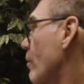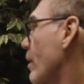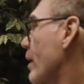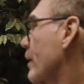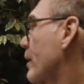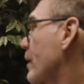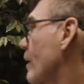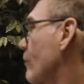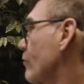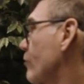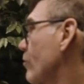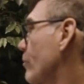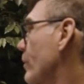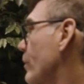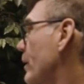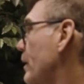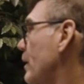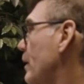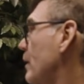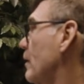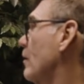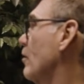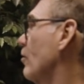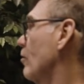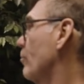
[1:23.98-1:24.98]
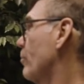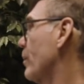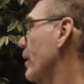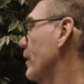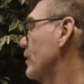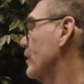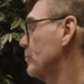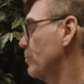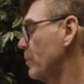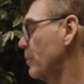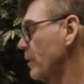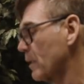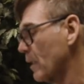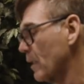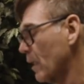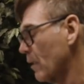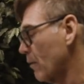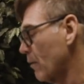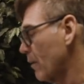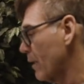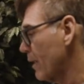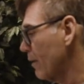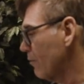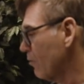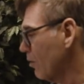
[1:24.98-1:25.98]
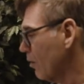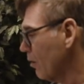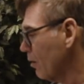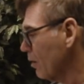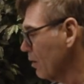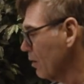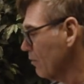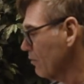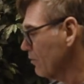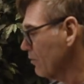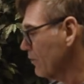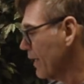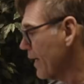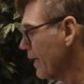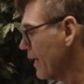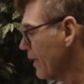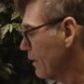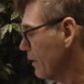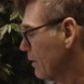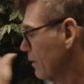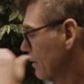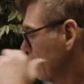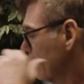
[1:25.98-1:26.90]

might come from Indy and go to Pikes Peak. I don't have all of that